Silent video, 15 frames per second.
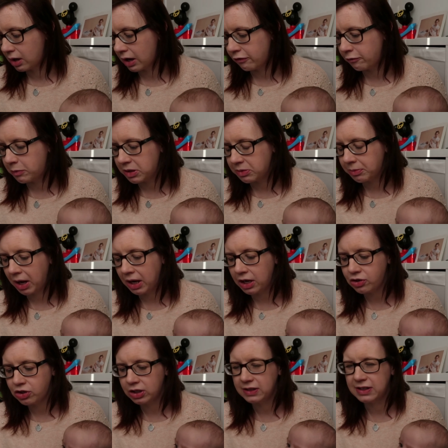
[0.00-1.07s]
I've been
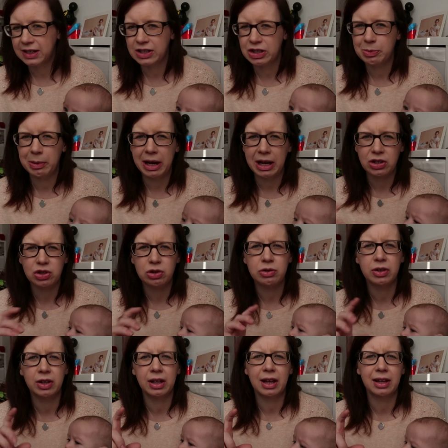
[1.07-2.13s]
managing to express
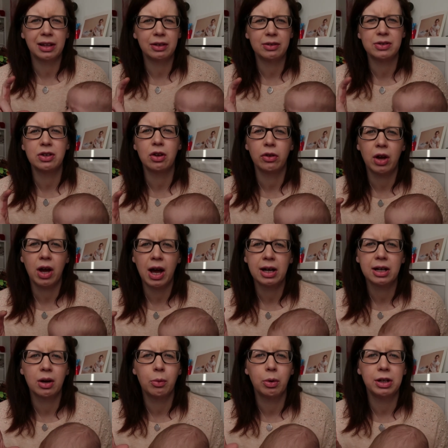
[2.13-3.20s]
using that, like, it's not the
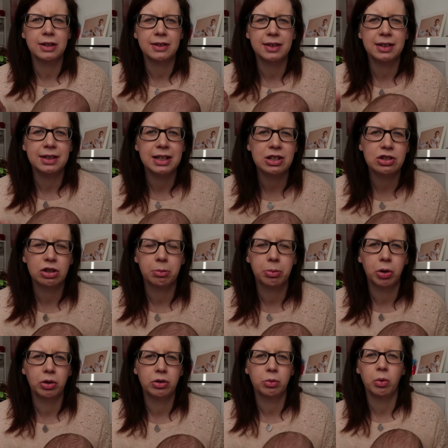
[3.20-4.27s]
Haka one, it's the Nature
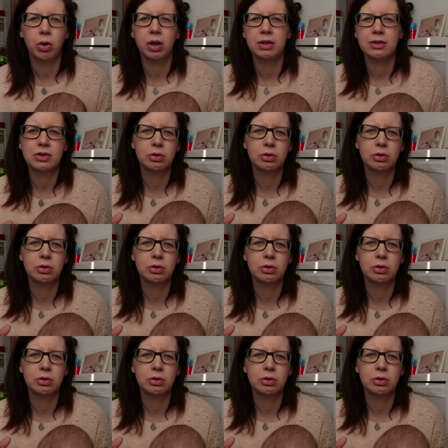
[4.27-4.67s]
Bond one.